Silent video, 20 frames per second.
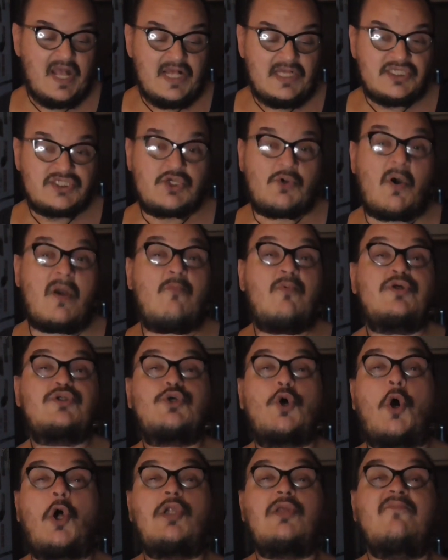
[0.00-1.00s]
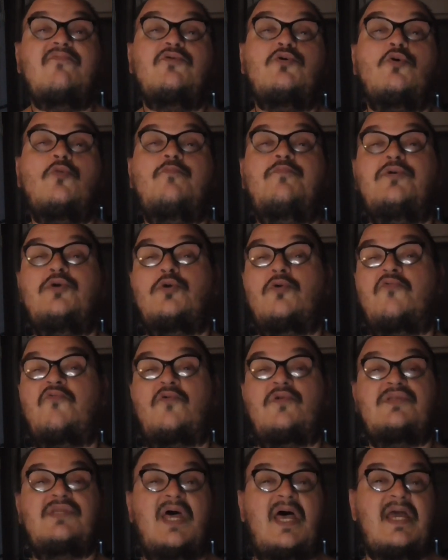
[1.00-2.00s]
So I wish all of you a
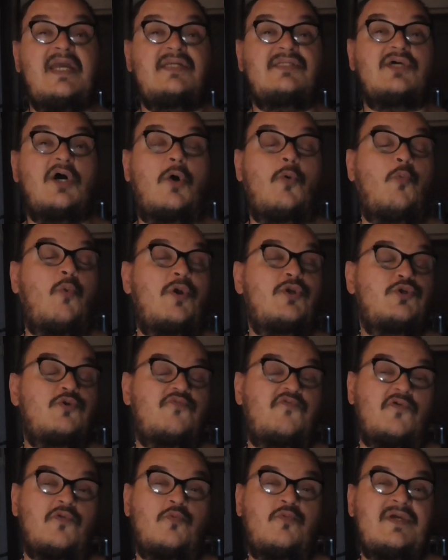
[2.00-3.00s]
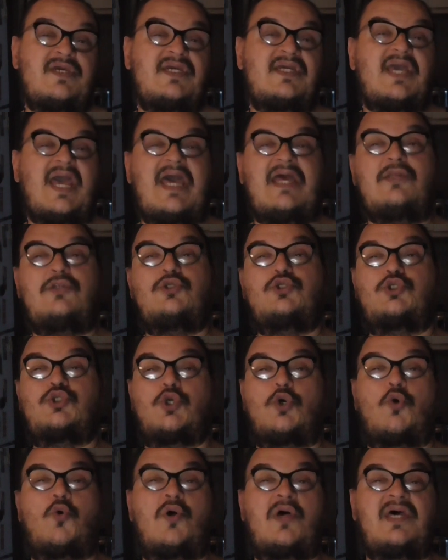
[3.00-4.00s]
beautiful night, a wonderful week.
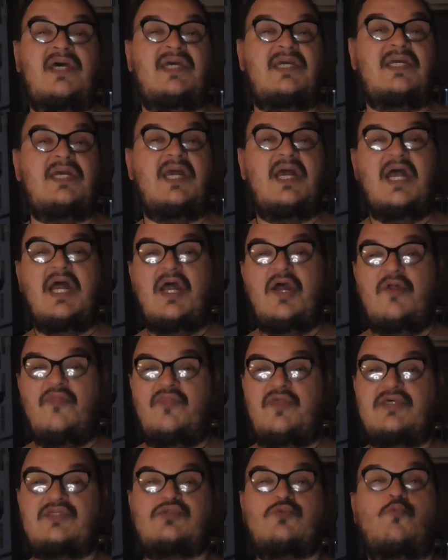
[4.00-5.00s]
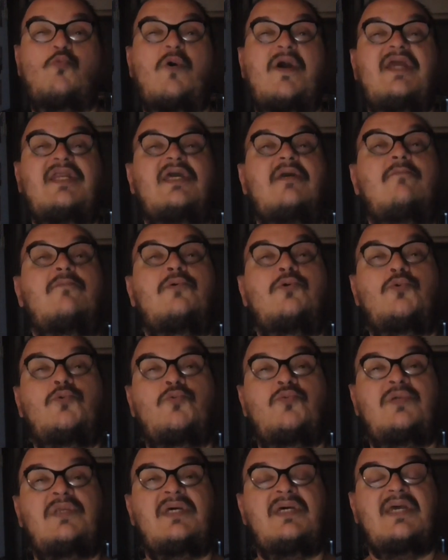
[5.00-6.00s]
Enjoy this waning
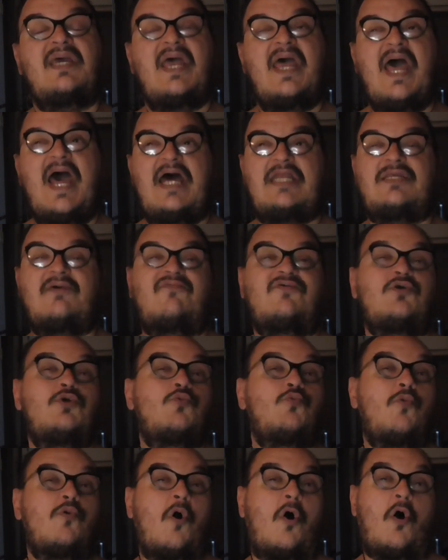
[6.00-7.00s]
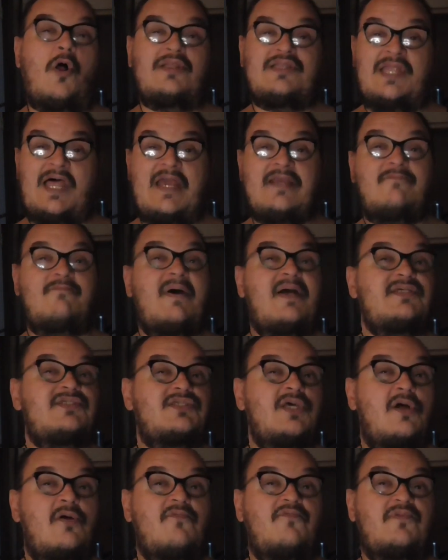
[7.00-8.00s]
moon. And if you, like
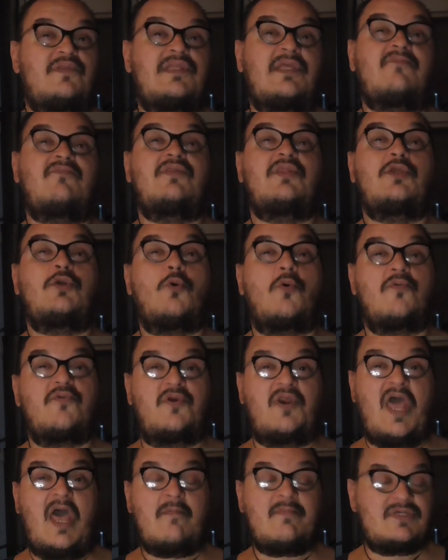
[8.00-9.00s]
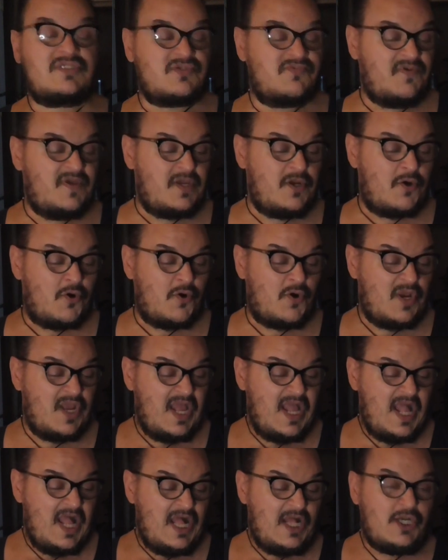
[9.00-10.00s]
myself, live in the Northern Hemisphere,
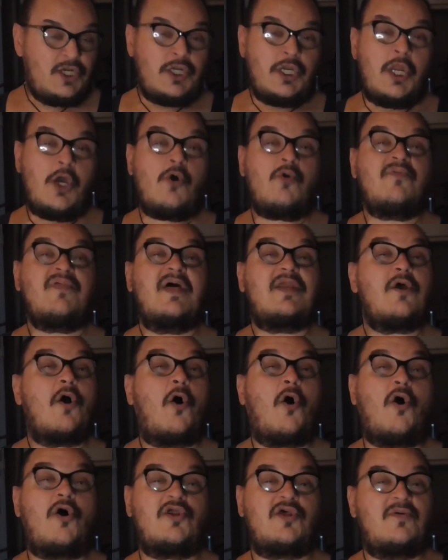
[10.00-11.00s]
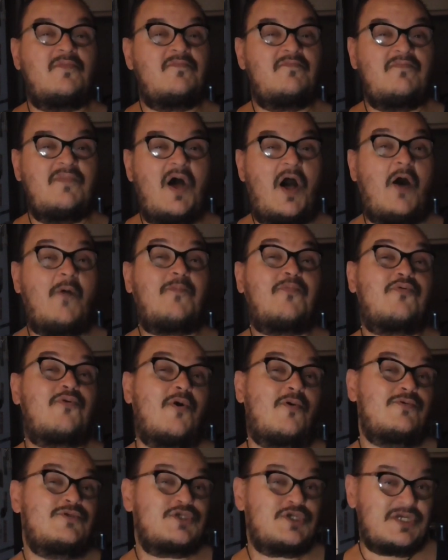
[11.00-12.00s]
know that autumn
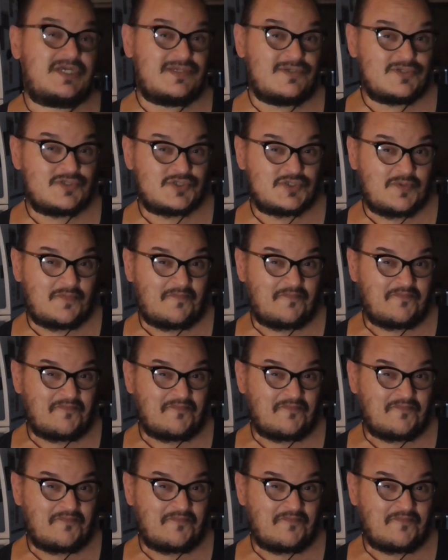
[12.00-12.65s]
approaches.